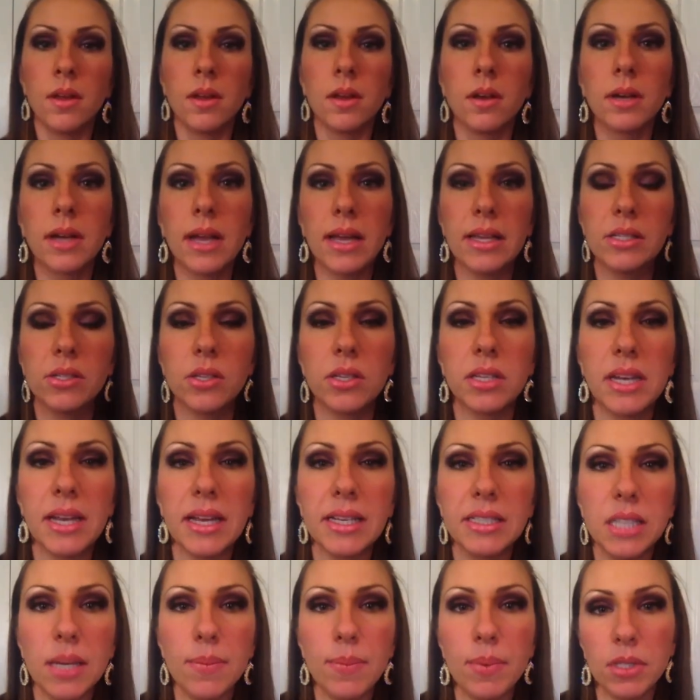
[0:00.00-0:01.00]
Okay, so the
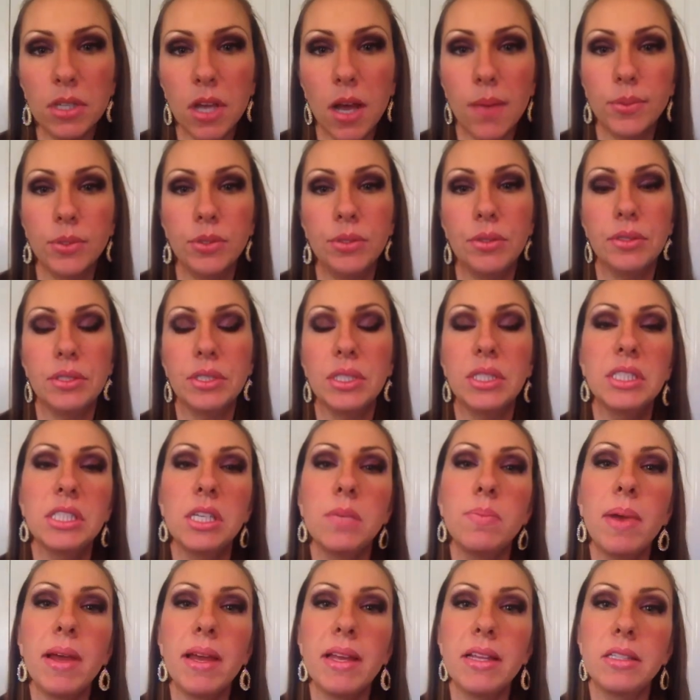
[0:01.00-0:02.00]
next step is optional. It just
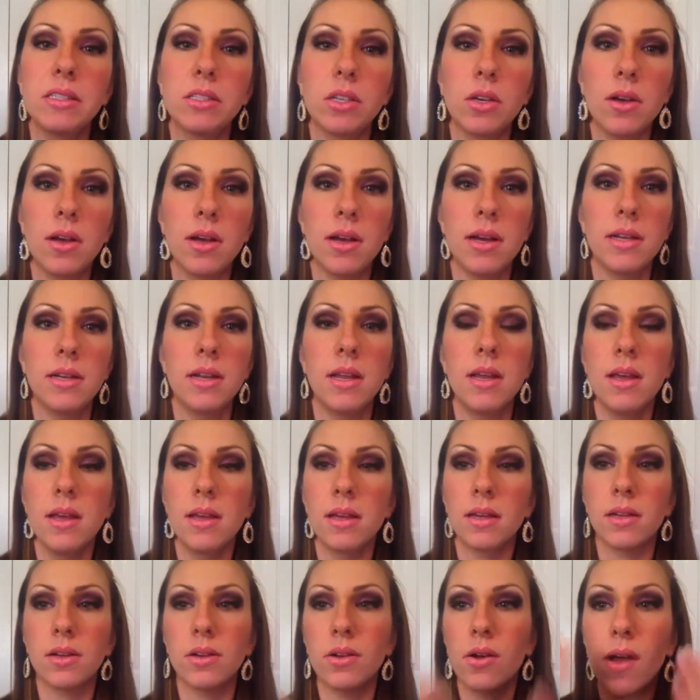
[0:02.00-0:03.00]
depends on,
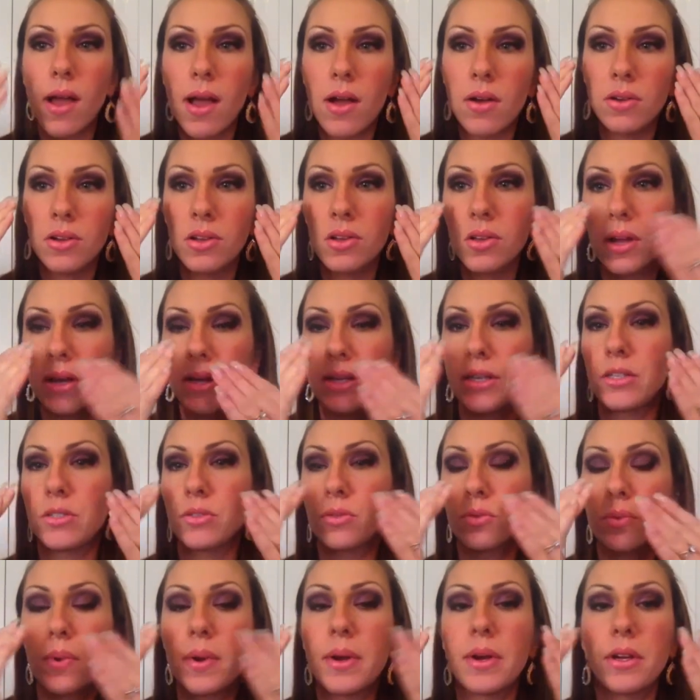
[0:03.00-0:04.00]
how you like
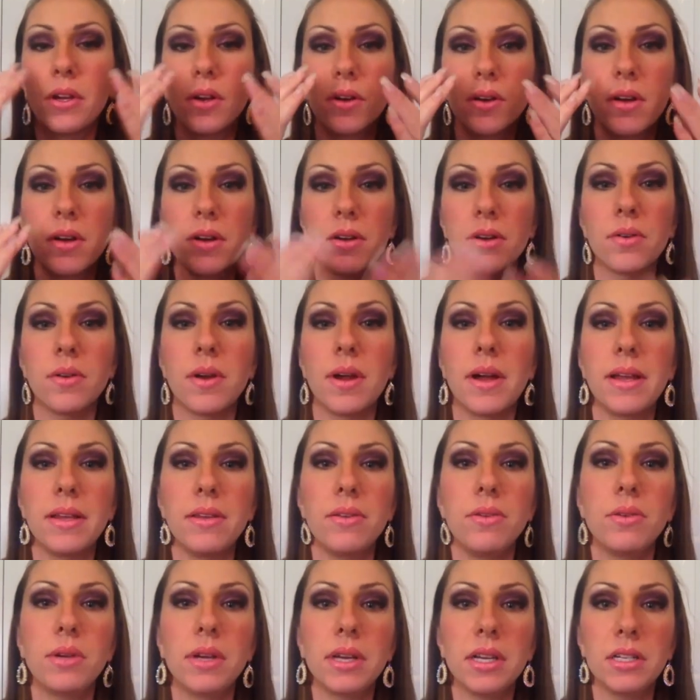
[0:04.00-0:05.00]
to wear your under eye.
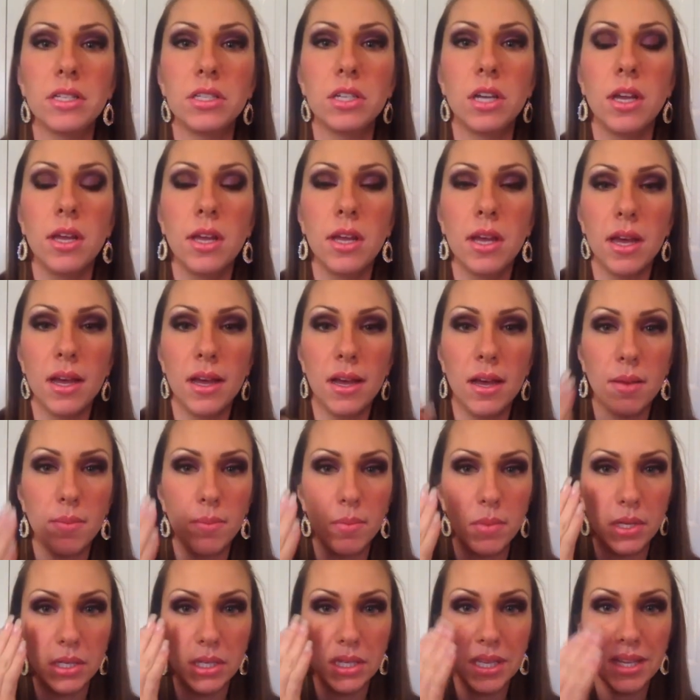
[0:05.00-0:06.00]
You can
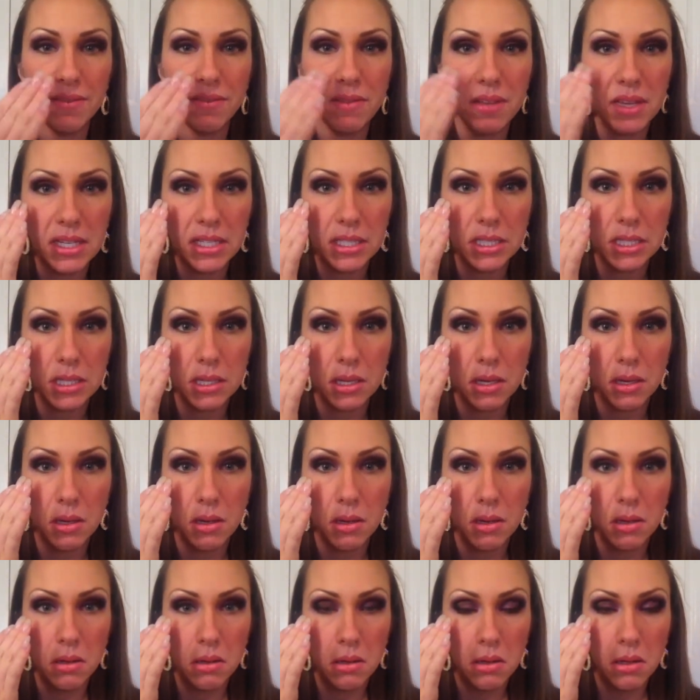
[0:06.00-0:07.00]
leave it
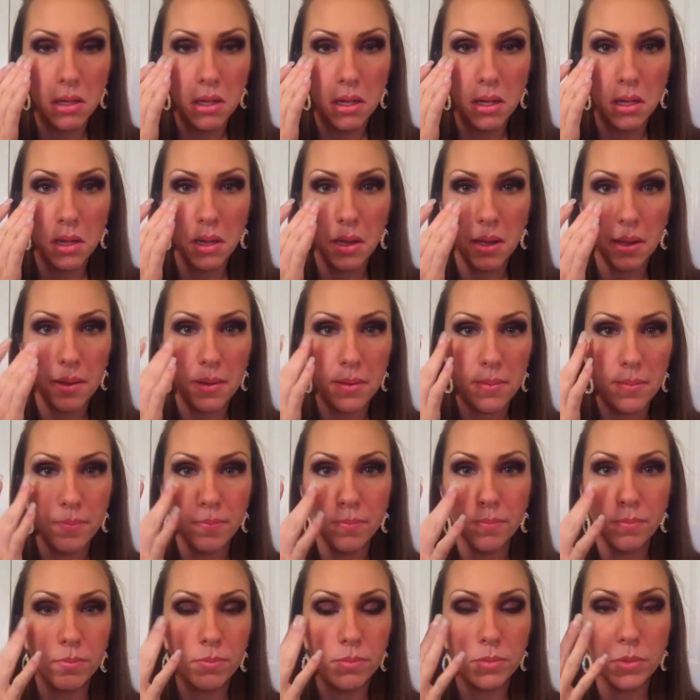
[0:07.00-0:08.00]

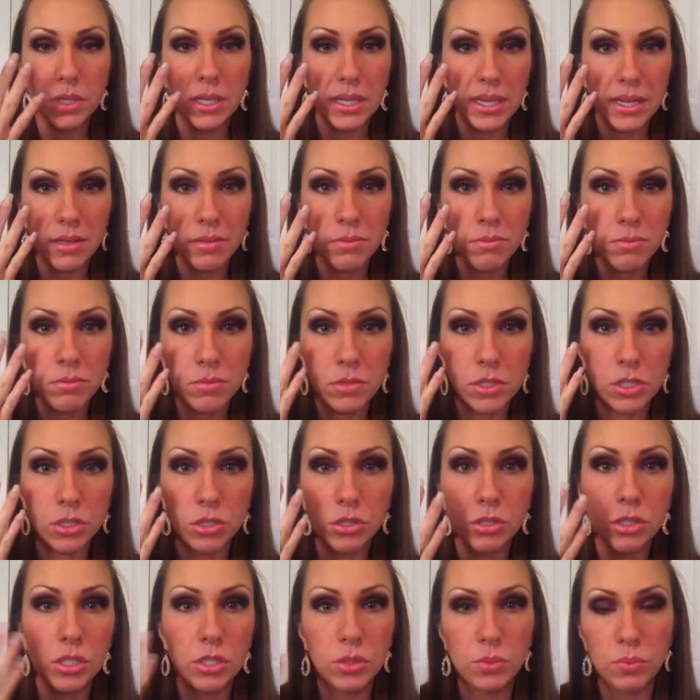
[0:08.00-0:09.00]
clean
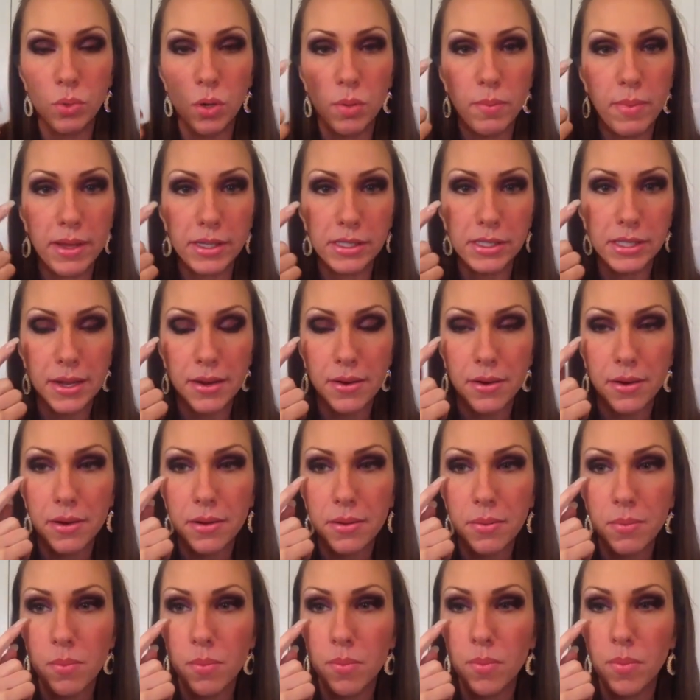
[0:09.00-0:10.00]
and just put
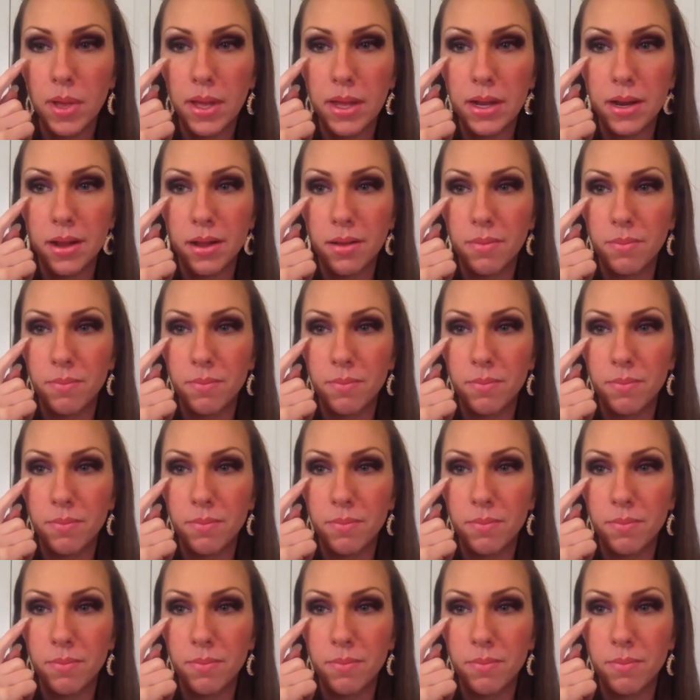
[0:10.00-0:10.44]
mascara, but